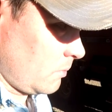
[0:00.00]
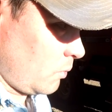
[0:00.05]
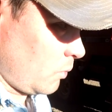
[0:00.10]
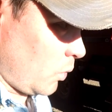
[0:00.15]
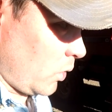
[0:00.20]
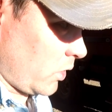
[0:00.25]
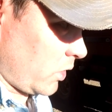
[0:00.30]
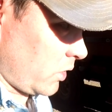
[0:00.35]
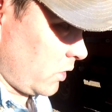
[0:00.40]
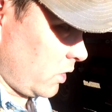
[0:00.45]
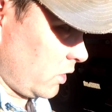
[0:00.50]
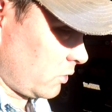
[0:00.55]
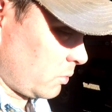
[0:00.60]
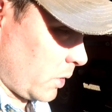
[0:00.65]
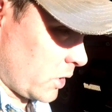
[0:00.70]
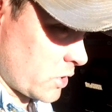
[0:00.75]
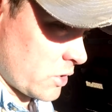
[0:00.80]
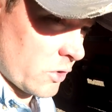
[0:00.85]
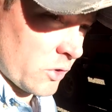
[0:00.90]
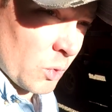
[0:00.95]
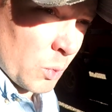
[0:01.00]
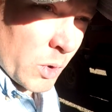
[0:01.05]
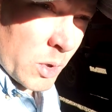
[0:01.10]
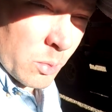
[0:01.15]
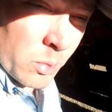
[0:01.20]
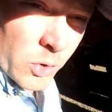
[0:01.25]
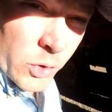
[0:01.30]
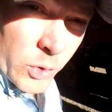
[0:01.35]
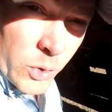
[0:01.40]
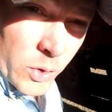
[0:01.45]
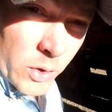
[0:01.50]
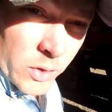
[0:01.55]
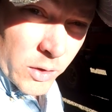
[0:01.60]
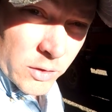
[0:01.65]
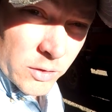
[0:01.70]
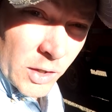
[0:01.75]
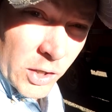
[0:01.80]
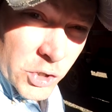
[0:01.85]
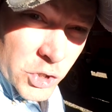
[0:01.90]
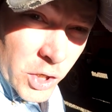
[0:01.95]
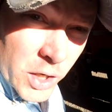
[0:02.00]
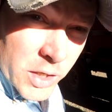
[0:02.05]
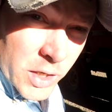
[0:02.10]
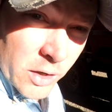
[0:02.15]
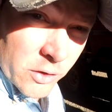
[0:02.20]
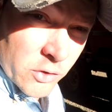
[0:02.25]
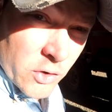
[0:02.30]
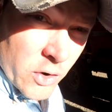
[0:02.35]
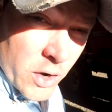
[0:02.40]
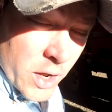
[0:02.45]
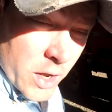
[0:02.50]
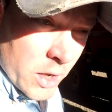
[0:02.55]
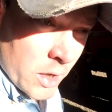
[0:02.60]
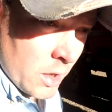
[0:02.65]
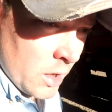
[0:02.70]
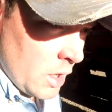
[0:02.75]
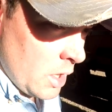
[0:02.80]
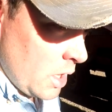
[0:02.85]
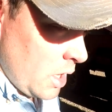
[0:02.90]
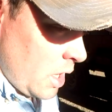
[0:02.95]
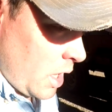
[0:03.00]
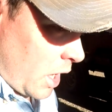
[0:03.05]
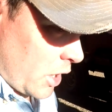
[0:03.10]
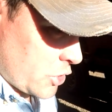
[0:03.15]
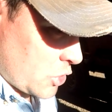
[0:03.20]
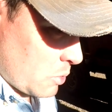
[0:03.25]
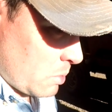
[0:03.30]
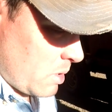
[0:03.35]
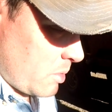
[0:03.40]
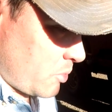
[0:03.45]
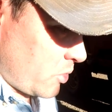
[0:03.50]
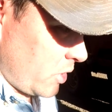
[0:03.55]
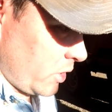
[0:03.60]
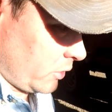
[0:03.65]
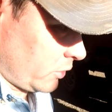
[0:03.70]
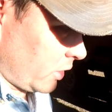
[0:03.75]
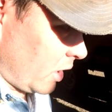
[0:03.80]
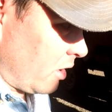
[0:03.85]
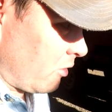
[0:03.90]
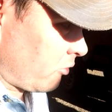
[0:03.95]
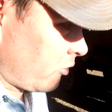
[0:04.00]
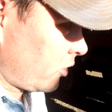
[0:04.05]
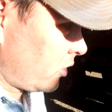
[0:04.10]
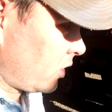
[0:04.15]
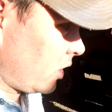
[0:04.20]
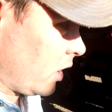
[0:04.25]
with as much as the wind blew and the sunshine yesterday, I should be pretty safe.